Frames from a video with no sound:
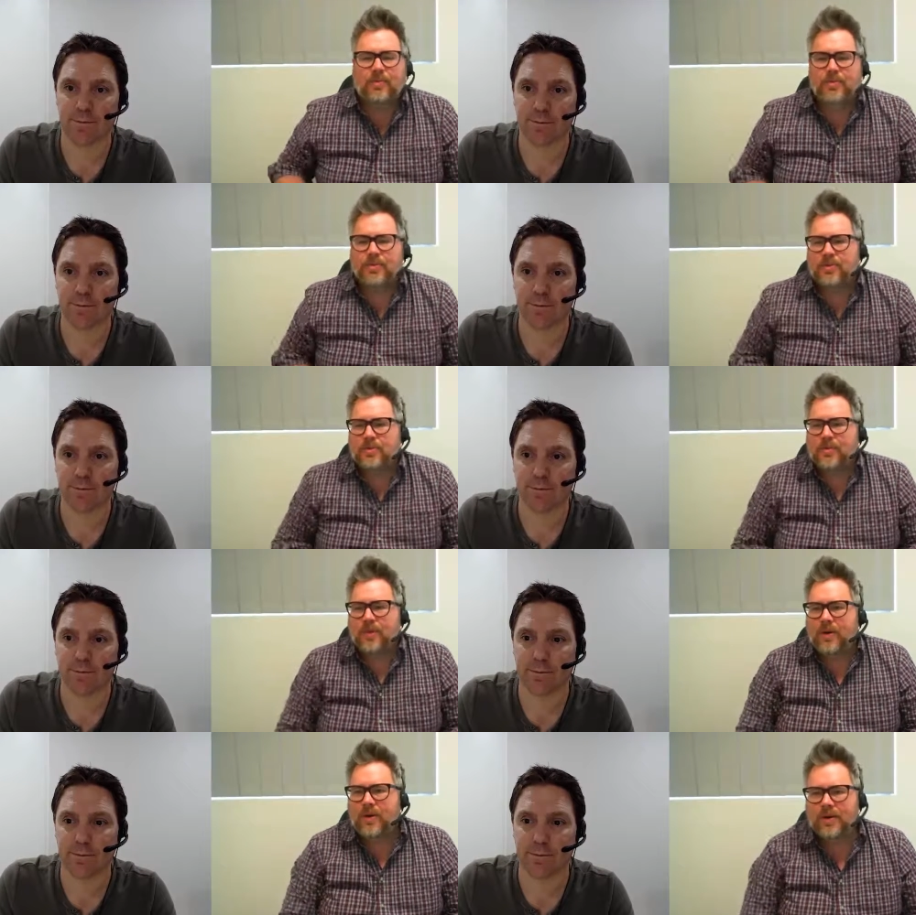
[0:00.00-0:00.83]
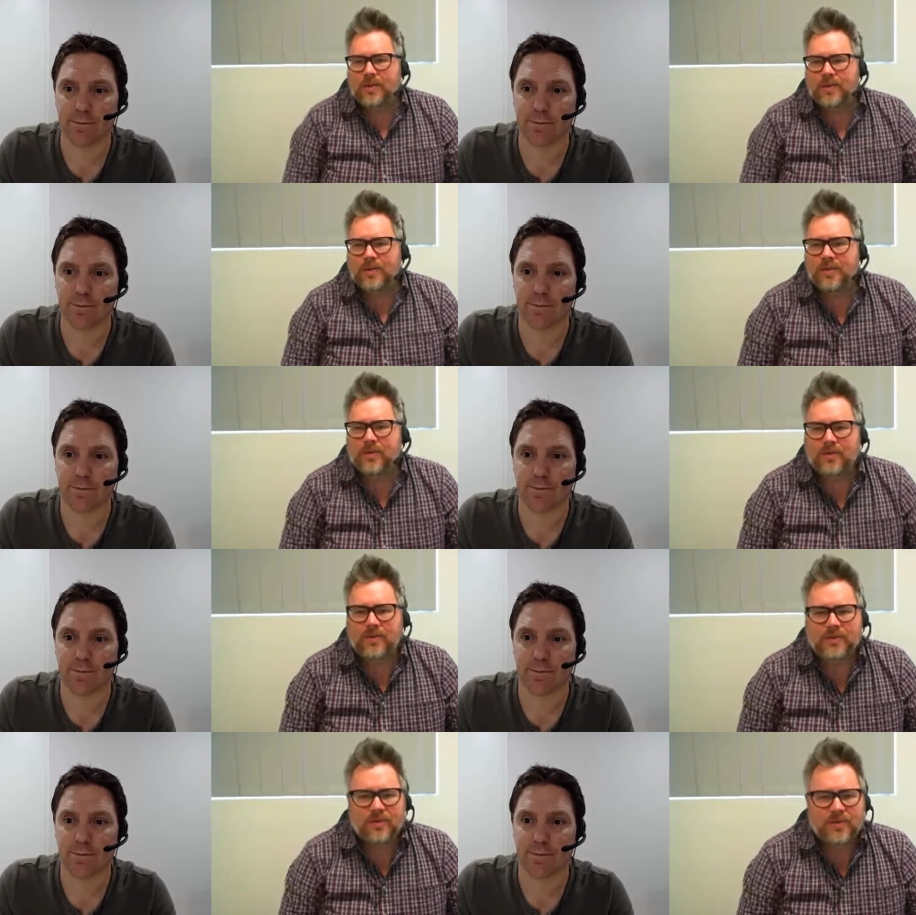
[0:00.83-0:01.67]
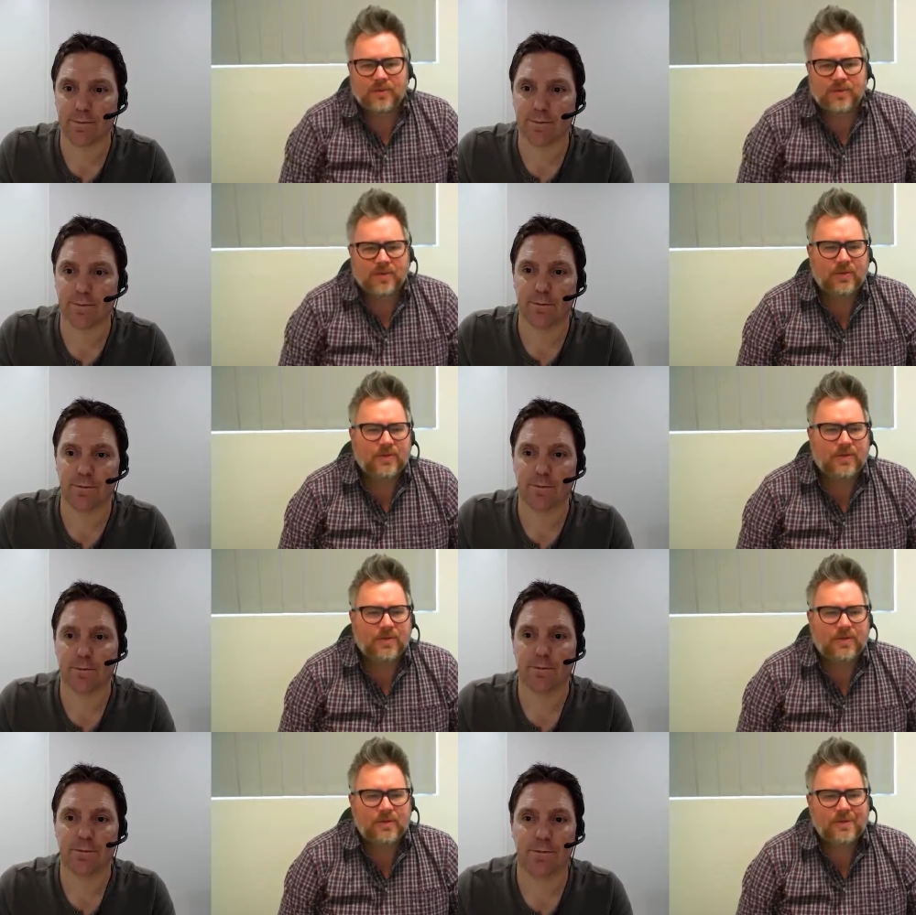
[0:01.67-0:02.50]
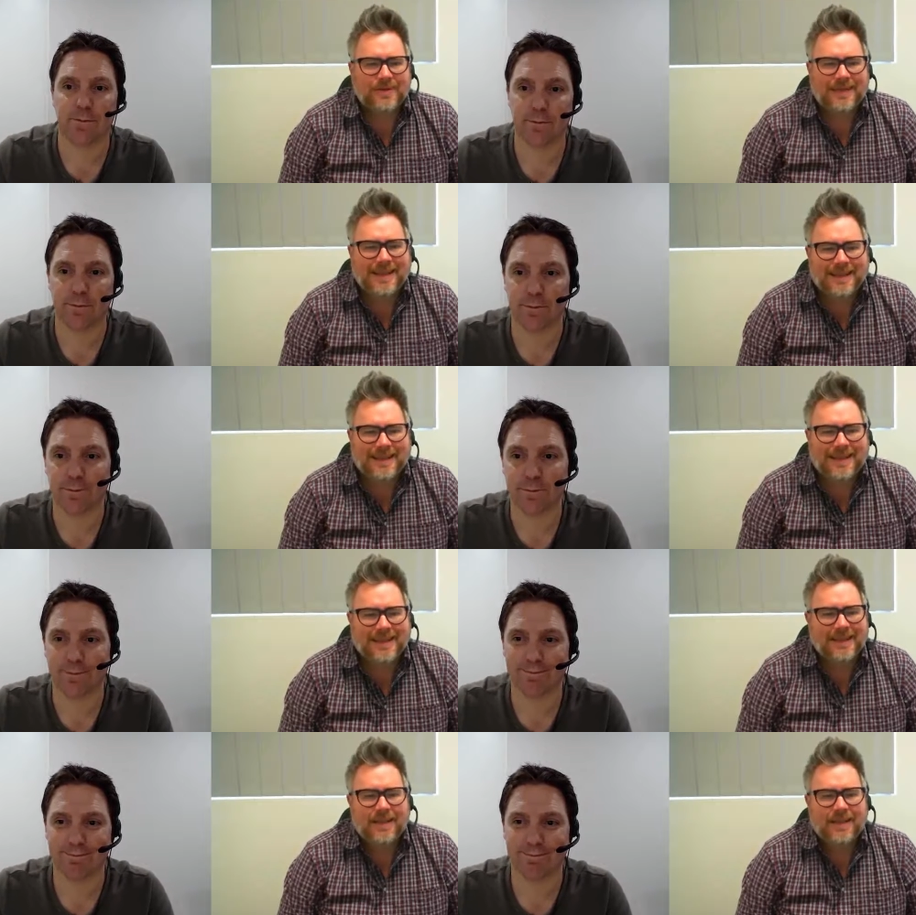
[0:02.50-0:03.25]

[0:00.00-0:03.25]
Speaker 1: brought to you by SMS Law, as the intro uh, stated.